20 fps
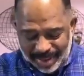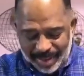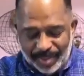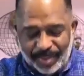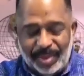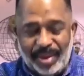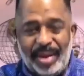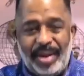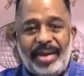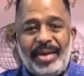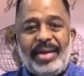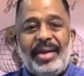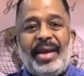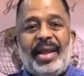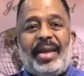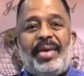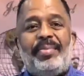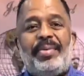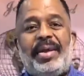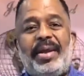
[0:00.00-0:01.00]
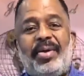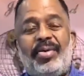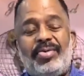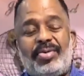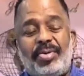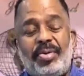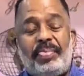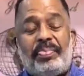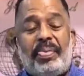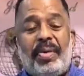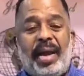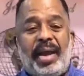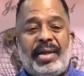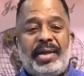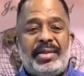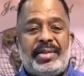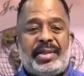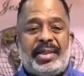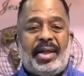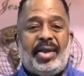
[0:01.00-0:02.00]
Well, let them go through
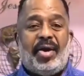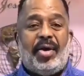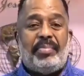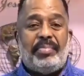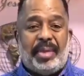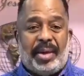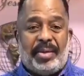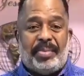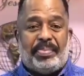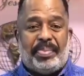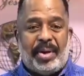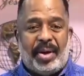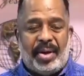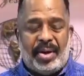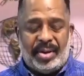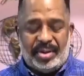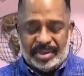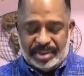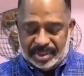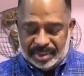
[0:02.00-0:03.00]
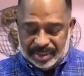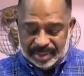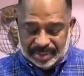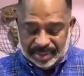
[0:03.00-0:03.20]
pregnancy or menopause.